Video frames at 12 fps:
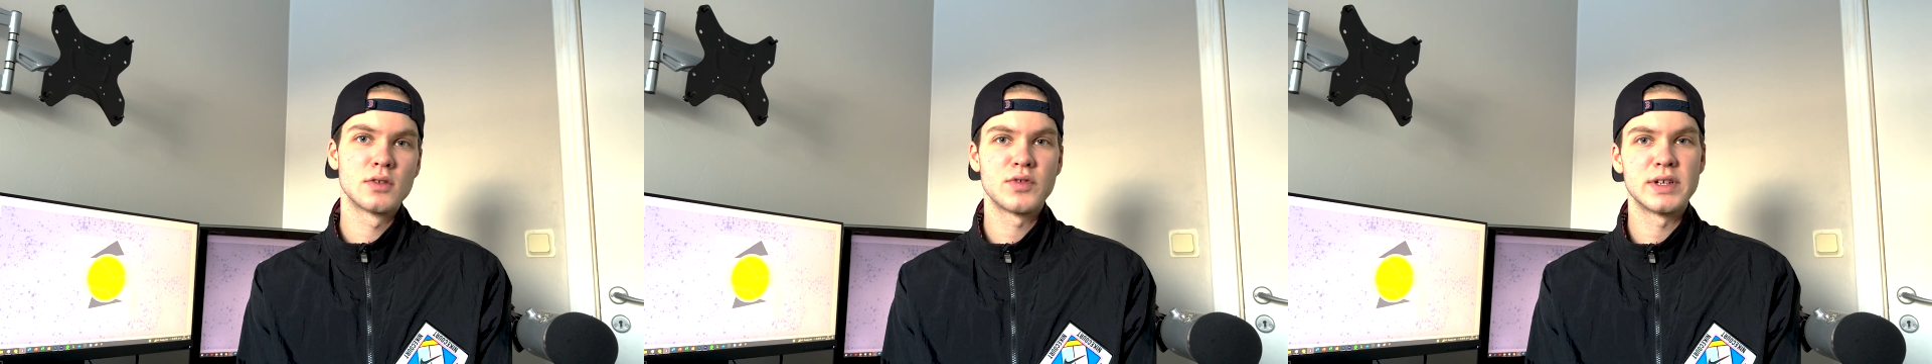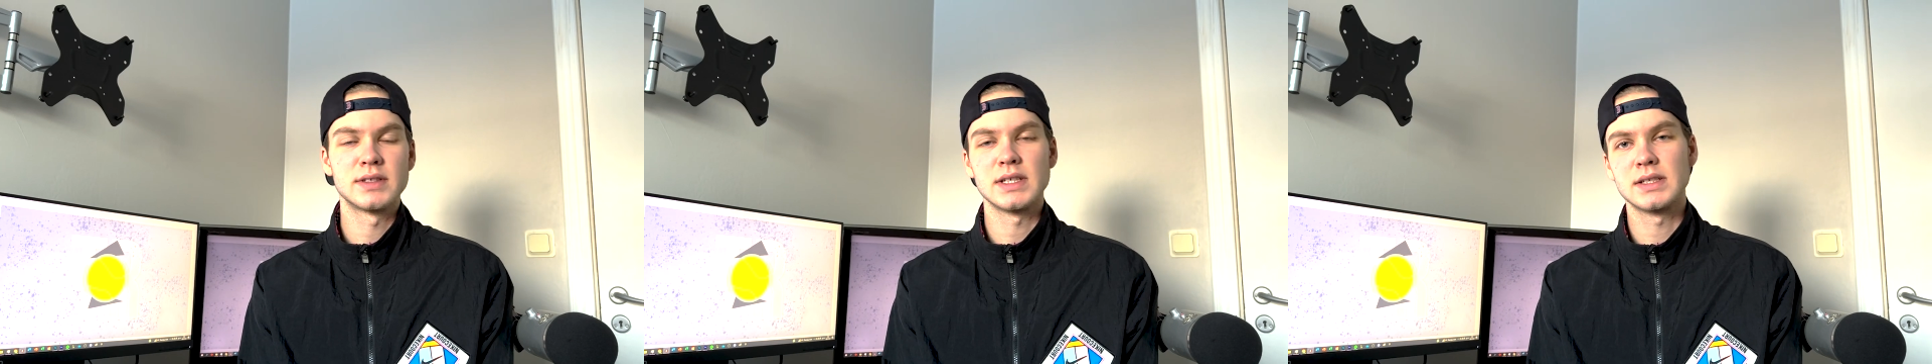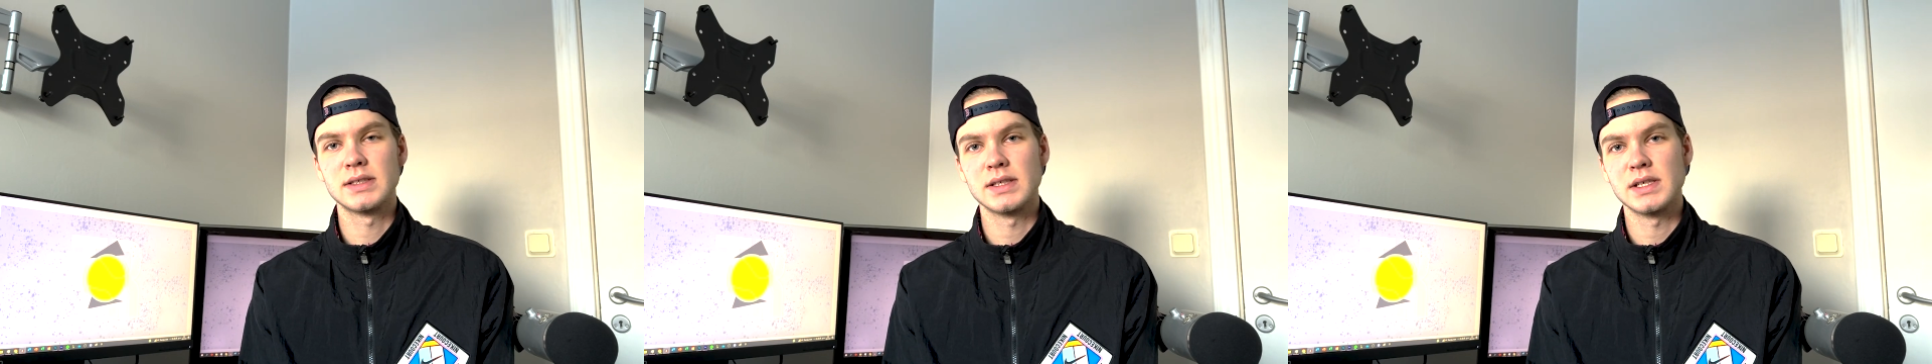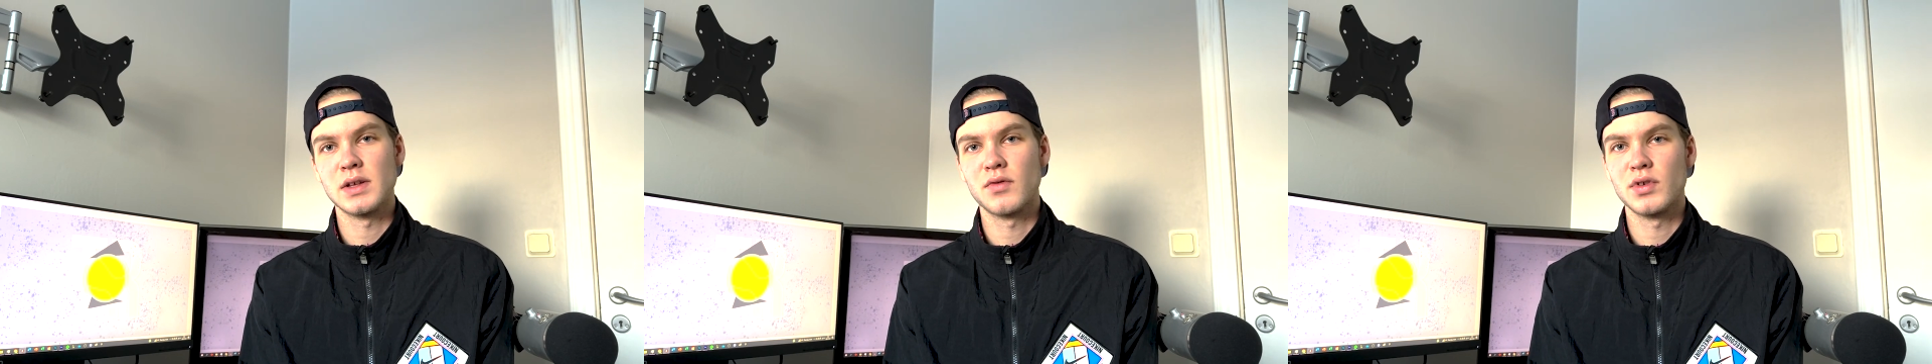
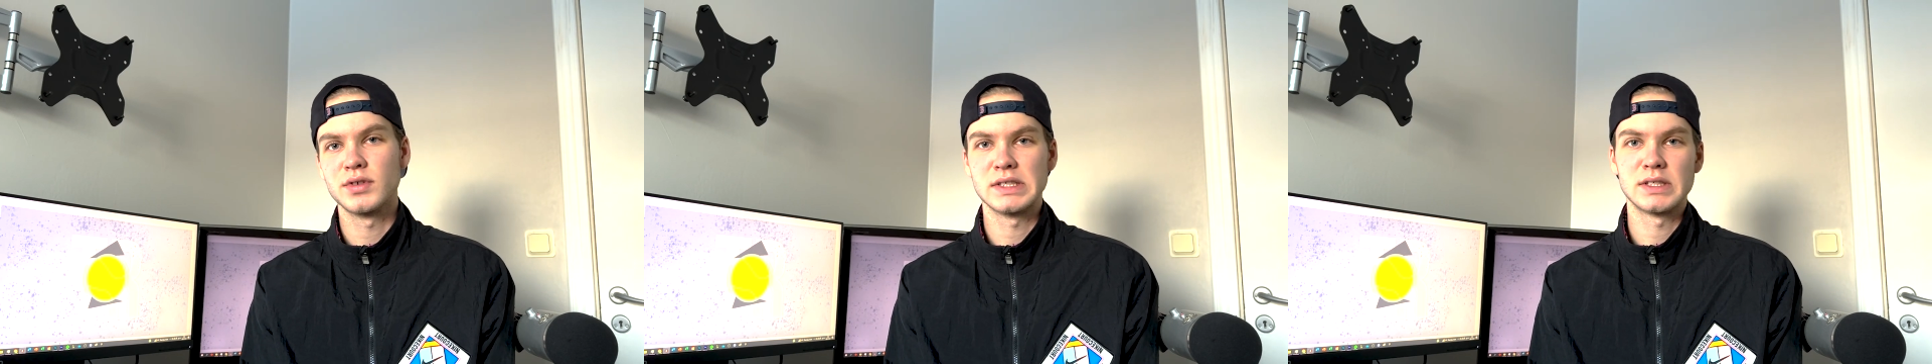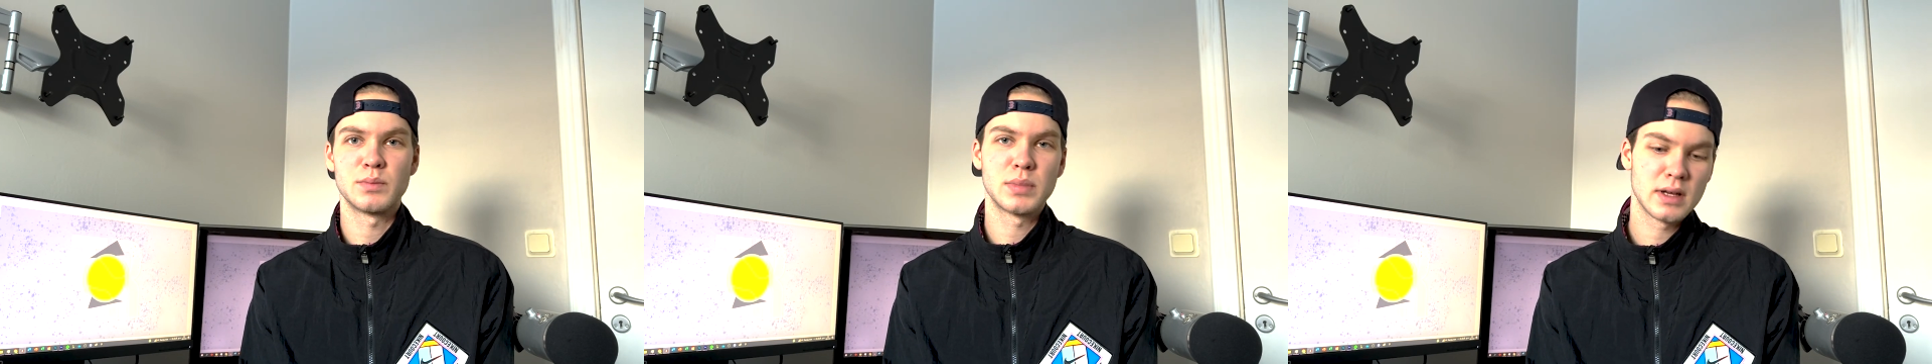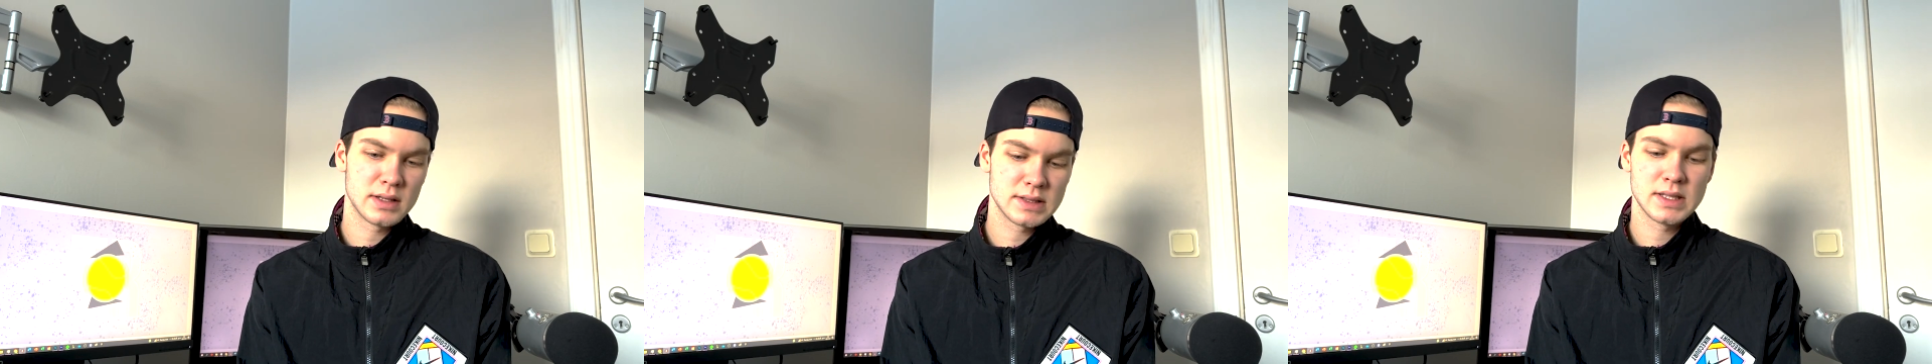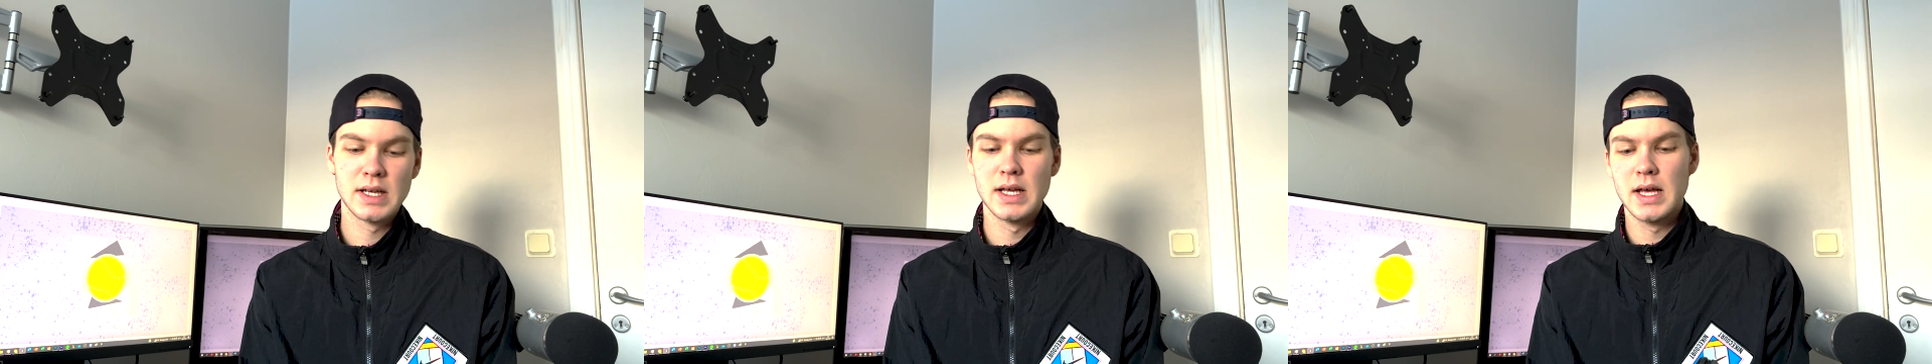360, 360 Plus,